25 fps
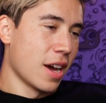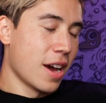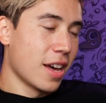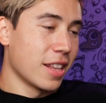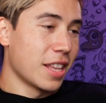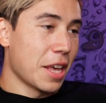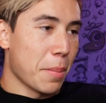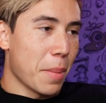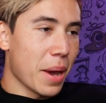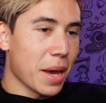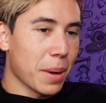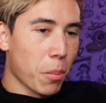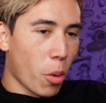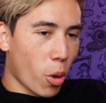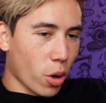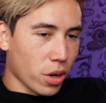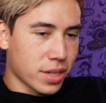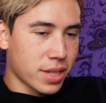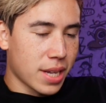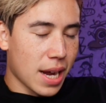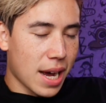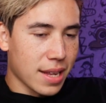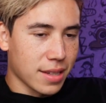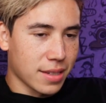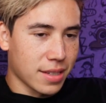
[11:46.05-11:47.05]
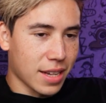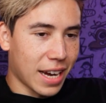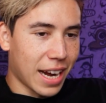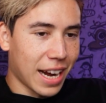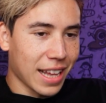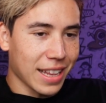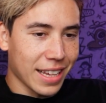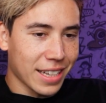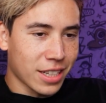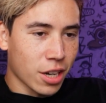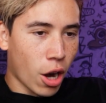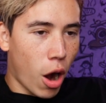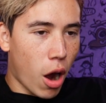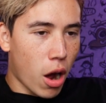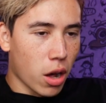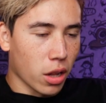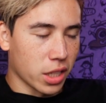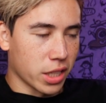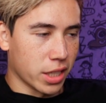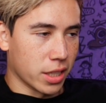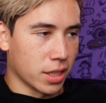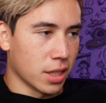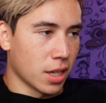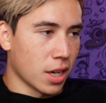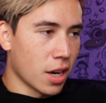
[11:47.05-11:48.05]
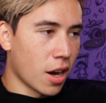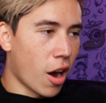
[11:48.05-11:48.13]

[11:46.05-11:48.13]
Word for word: They made more sense, and I liked Holly.